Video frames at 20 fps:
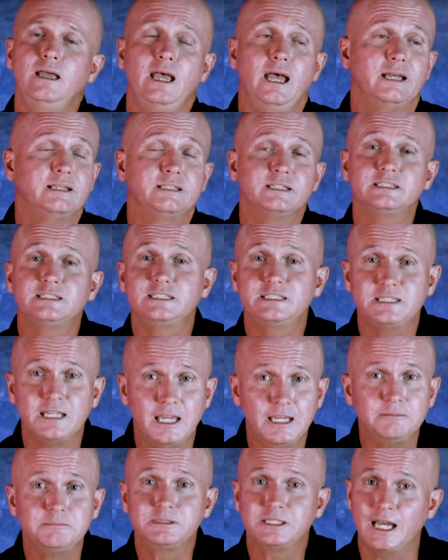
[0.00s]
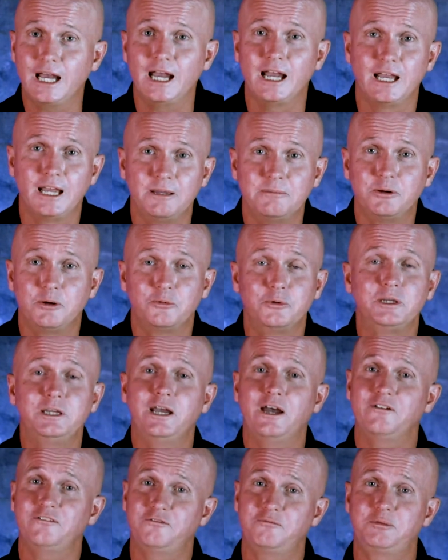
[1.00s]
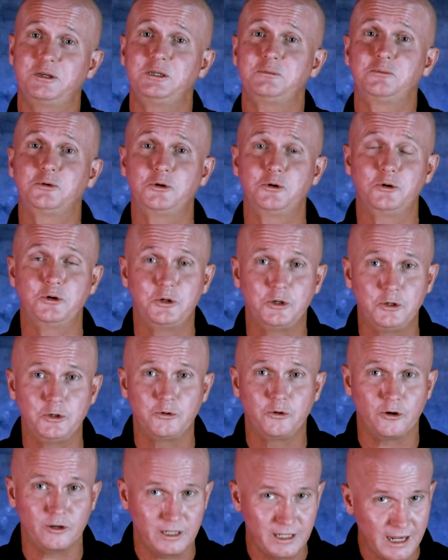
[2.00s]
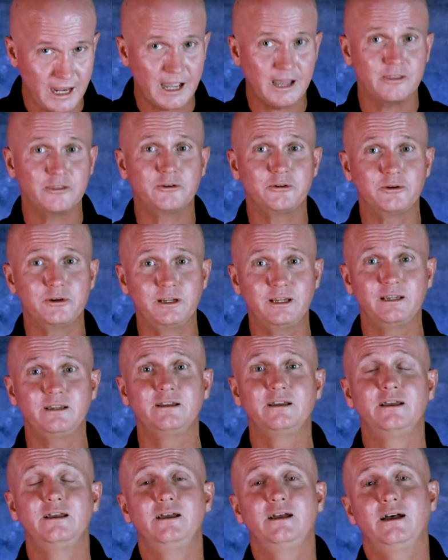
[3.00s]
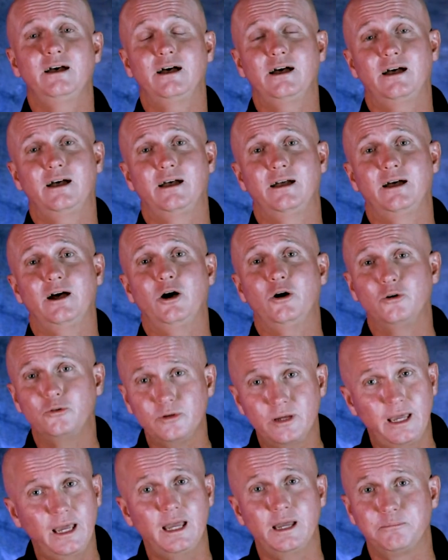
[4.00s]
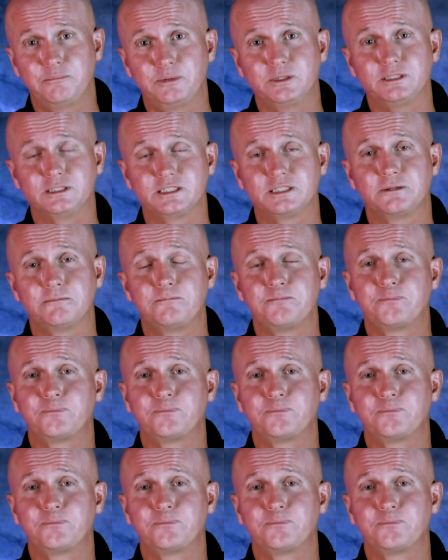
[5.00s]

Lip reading: At the same time, we have people who are gathering on campus.